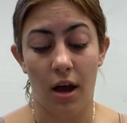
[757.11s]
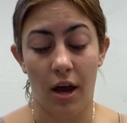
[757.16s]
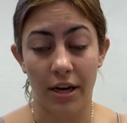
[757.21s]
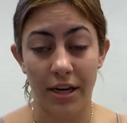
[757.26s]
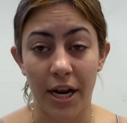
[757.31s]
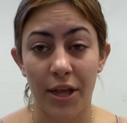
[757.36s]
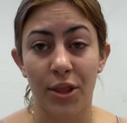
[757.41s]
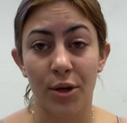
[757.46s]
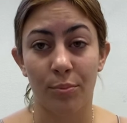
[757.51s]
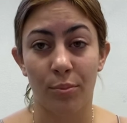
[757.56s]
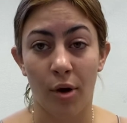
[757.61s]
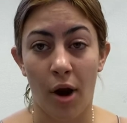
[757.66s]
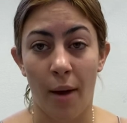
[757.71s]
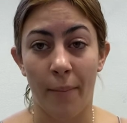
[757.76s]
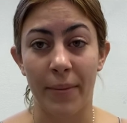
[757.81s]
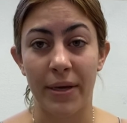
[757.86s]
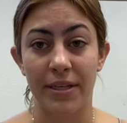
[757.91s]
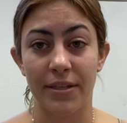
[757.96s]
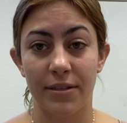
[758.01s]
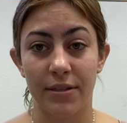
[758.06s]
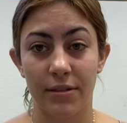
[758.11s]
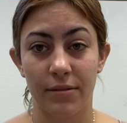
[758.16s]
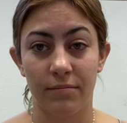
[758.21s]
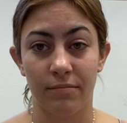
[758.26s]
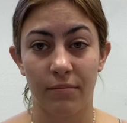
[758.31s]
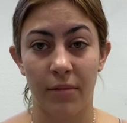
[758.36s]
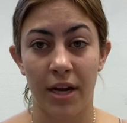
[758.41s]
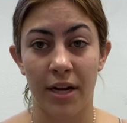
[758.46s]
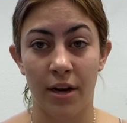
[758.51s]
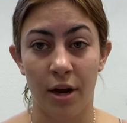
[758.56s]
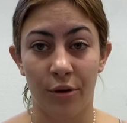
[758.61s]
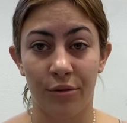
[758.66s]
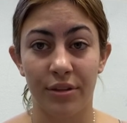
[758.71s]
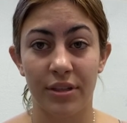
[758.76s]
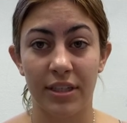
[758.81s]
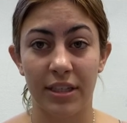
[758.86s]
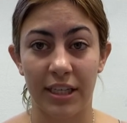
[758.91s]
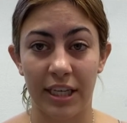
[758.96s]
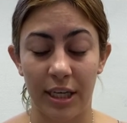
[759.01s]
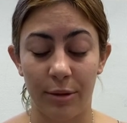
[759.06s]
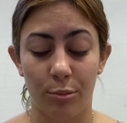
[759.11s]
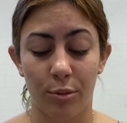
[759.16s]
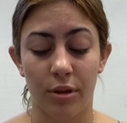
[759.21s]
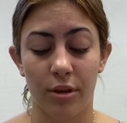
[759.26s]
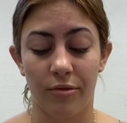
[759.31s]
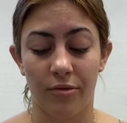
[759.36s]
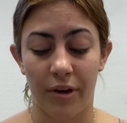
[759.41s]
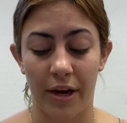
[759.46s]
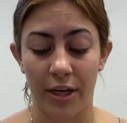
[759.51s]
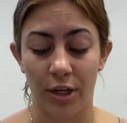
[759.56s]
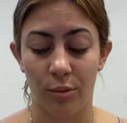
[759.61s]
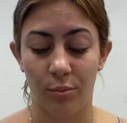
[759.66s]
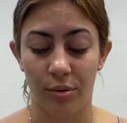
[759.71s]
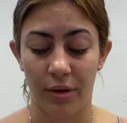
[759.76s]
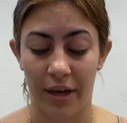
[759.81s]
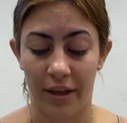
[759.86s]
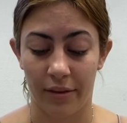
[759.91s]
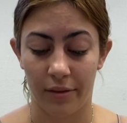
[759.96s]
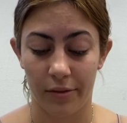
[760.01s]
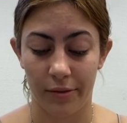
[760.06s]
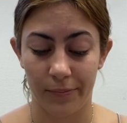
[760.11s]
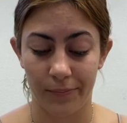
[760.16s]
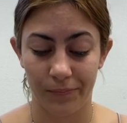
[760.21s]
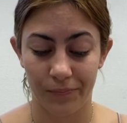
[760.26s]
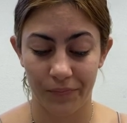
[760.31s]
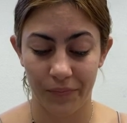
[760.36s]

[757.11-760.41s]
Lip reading: another promise, an oath to keep with a final breath.